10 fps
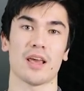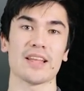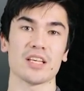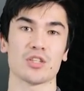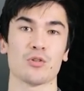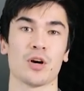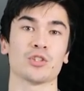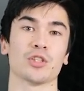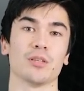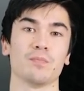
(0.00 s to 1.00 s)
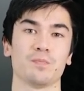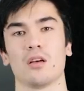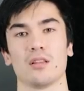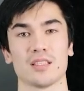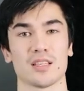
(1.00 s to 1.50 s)
AD200.
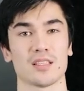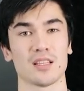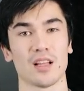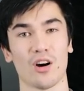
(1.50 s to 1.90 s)
This is an